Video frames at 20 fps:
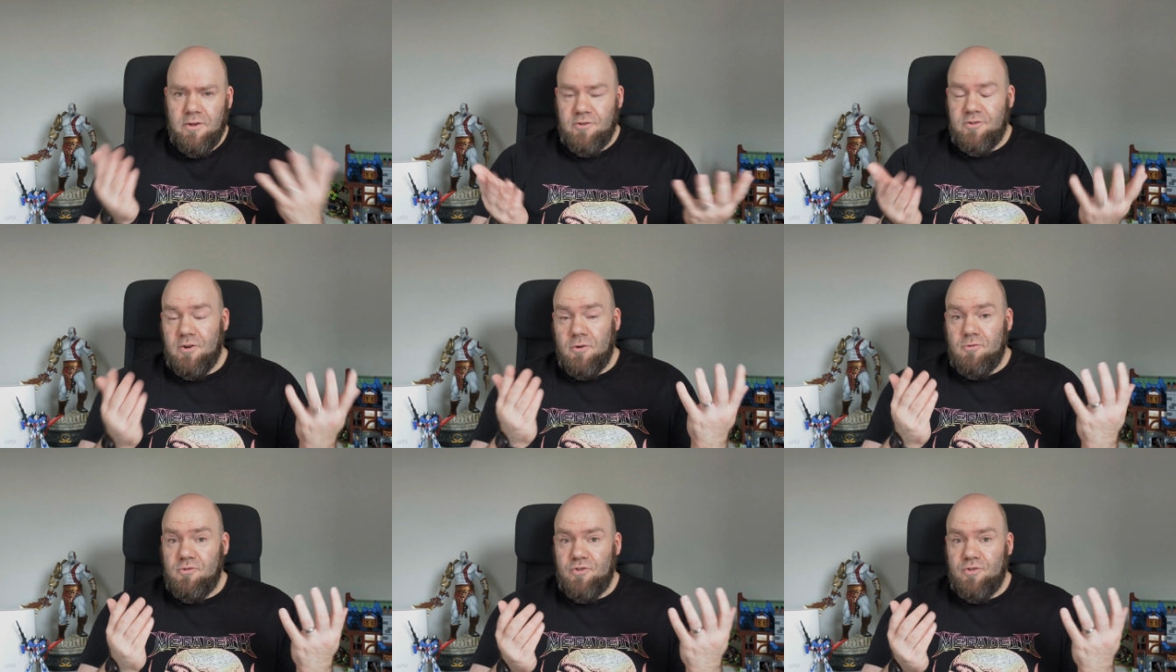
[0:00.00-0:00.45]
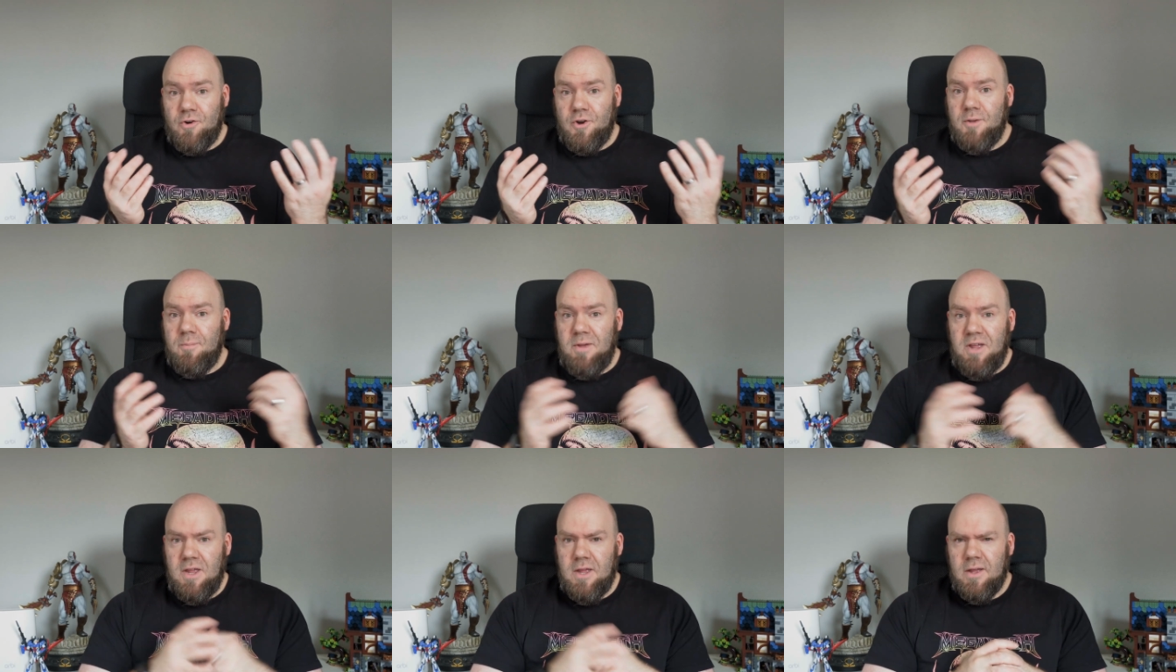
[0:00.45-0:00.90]
So
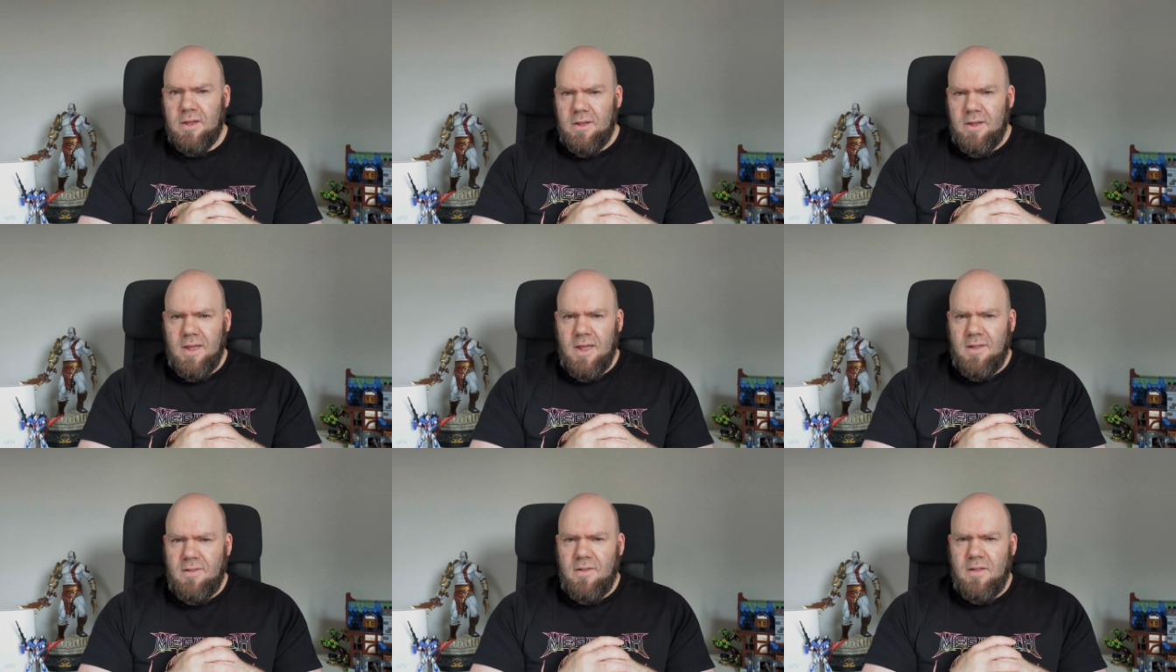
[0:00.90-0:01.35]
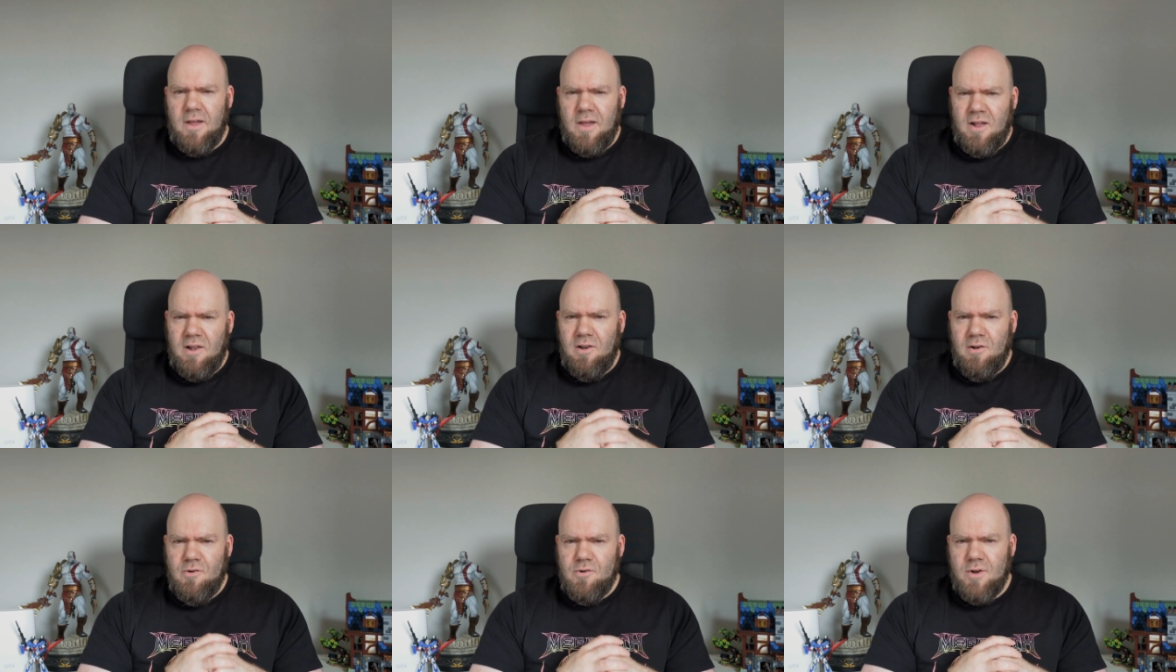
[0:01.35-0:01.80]
join me in
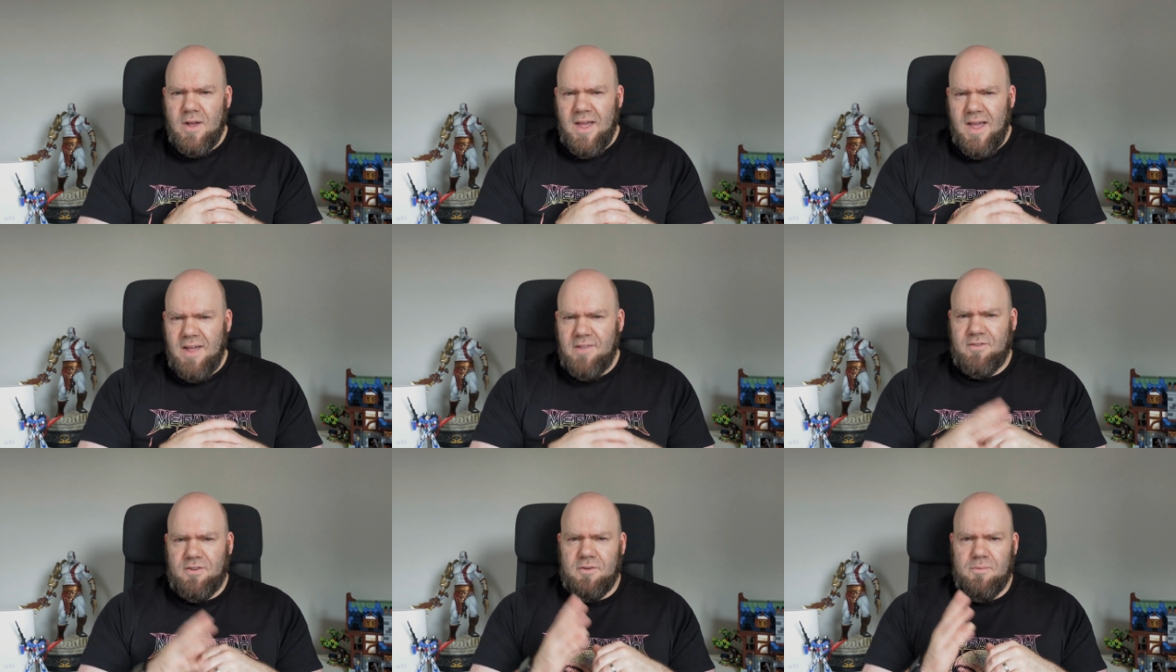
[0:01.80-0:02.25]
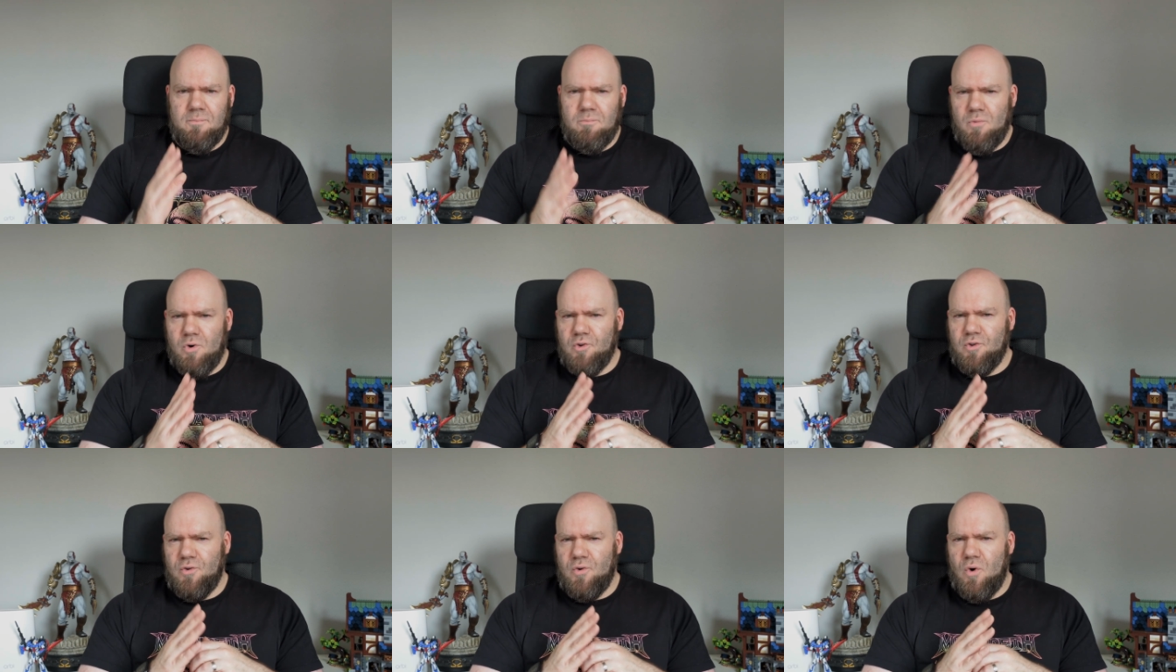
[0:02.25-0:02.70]
a look at
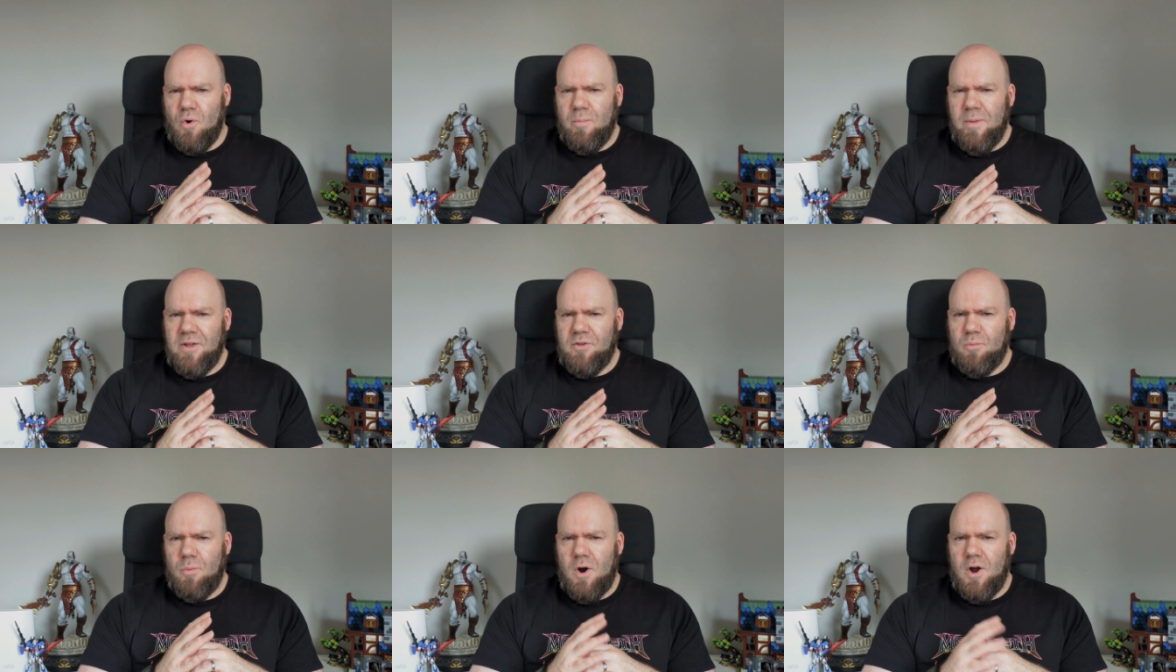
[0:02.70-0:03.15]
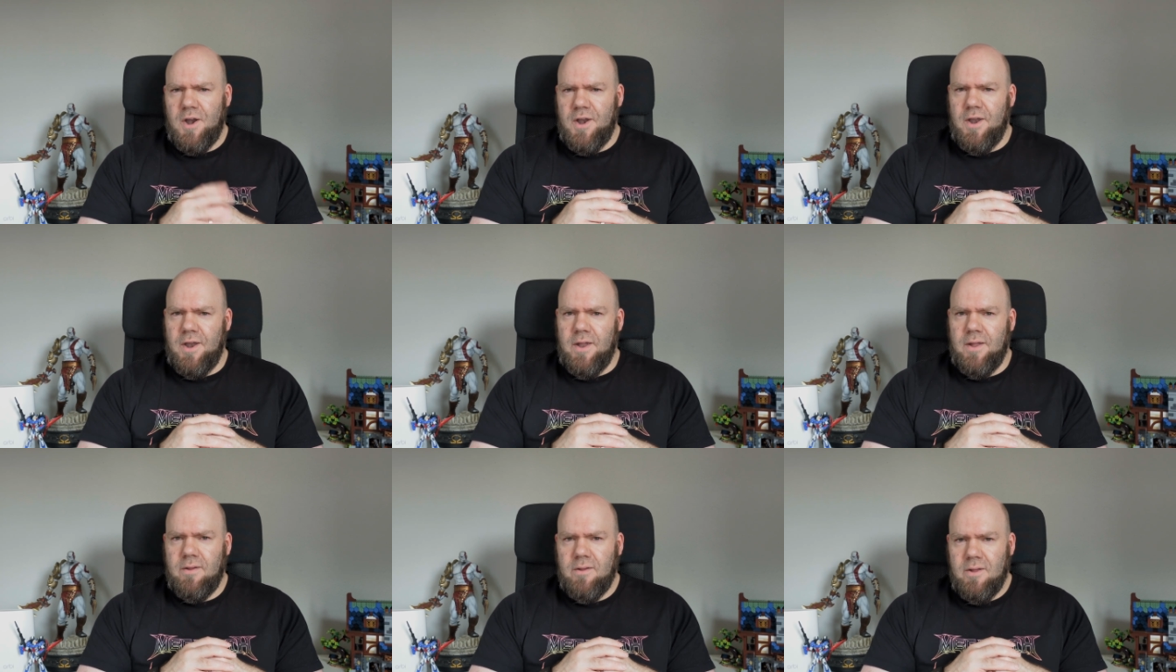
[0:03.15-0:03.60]
Mortal Kombat
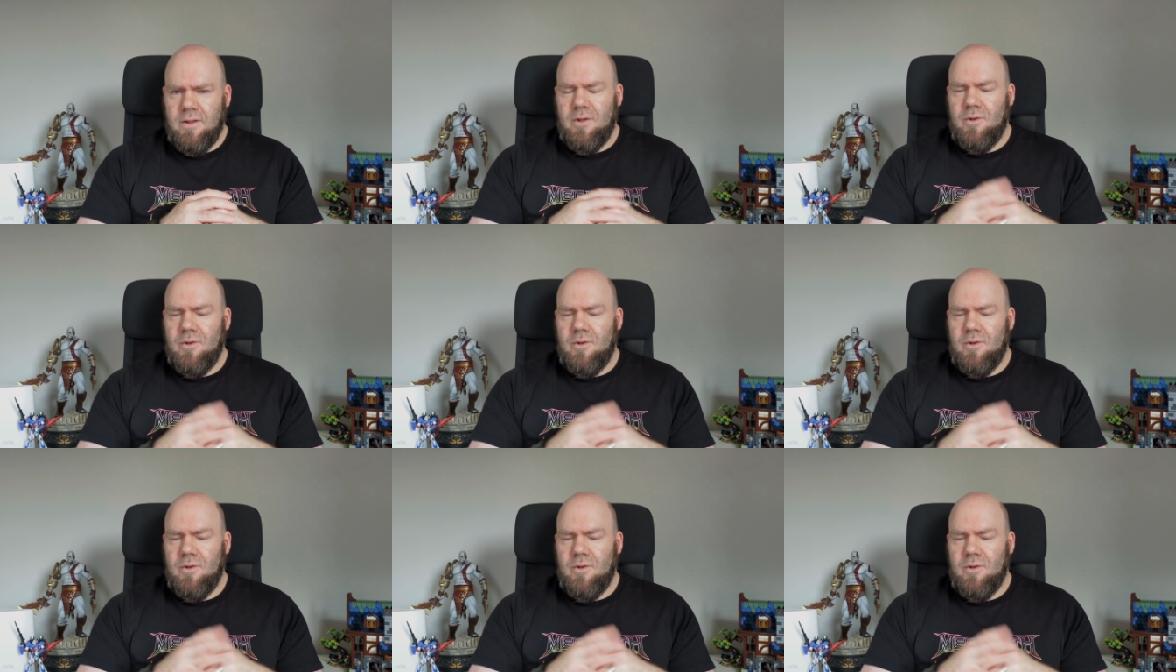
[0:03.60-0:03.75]
1.